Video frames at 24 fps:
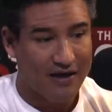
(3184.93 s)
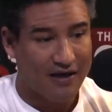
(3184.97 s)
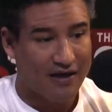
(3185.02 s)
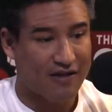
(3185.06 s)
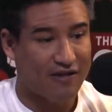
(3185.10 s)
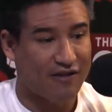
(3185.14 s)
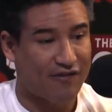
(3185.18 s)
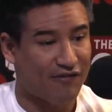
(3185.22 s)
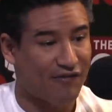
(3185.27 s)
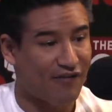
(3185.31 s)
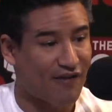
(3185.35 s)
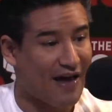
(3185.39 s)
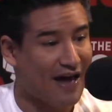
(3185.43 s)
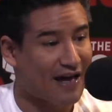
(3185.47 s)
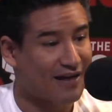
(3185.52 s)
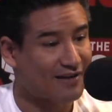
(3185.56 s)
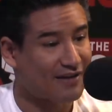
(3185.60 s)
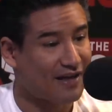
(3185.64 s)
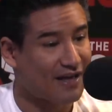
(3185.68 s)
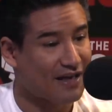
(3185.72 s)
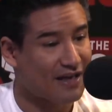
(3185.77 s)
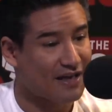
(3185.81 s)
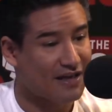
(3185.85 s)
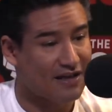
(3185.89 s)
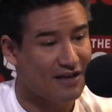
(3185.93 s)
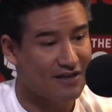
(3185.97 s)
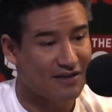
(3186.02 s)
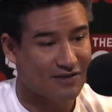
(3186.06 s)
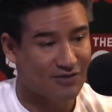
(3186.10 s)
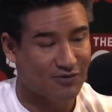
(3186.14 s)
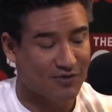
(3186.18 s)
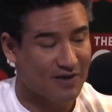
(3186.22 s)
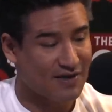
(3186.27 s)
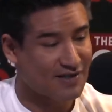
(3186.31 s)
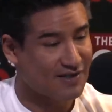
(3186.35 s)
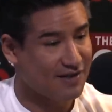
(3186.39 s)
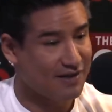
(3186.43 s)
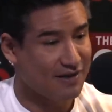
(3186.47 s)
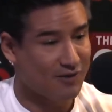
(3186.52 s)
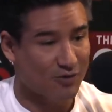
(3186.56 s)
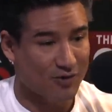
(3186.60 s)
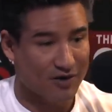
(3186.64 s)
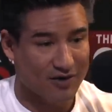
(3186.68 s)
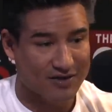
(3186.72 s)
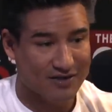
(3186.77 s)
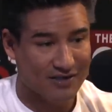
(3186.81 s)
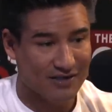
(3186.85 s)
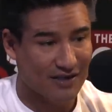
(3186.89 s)
And the fact that he is raising the
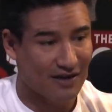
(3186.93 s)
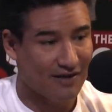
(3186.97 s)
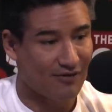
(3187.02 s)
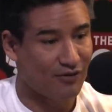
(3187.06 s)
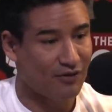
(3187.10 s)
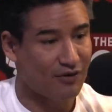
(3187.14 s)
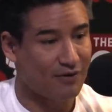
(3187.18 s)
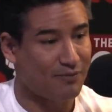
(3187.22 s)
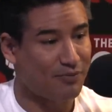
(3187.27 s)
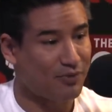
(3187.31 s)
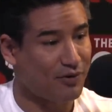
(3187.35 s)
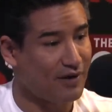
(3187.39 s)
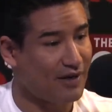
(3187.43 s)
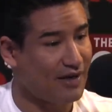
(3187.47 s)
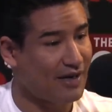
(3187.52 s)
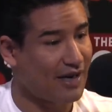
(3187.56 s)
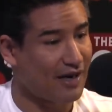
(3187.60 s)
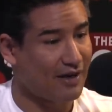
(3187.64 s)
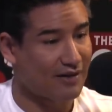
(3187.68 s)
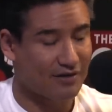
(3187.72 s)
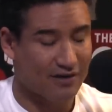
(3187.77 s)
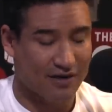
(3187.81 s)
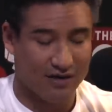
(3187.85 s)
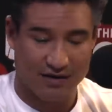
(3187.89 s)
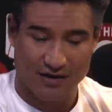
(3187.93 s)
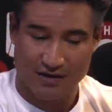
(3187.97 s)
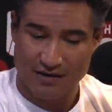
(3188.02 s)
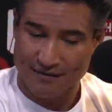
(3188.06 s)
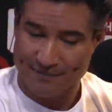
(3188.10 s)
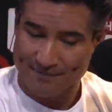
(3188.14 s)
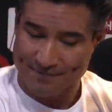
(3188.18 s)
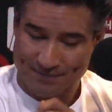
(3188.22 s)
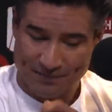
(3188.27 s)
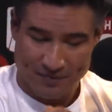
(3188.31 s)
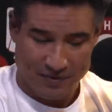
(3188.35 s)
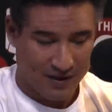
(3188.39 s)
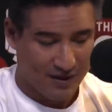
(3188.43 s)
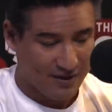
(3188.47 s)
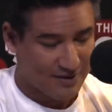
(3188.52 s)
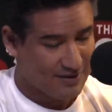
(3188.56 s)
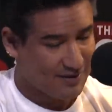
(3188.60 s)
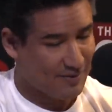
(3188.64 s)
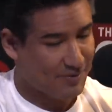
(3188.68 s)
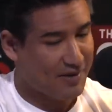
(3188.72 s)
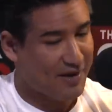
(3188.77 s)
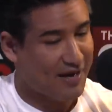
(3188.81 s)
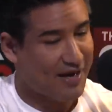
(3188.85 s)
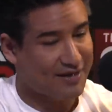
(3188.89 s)
awareness level and putting it out there,
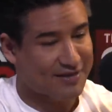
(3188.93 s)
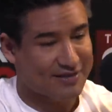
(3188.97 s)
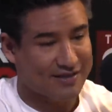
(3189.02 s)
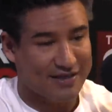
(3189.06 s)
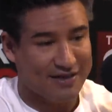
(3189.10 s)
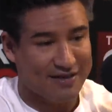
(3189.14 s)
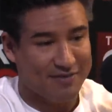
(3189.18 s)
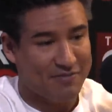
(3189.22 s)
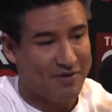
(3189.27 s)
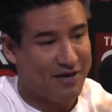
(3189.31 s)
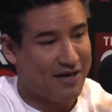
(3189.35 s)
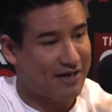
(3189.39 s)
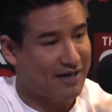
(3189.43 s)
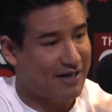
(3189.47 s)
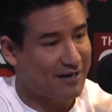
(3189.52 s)
tip of the hat to him, man.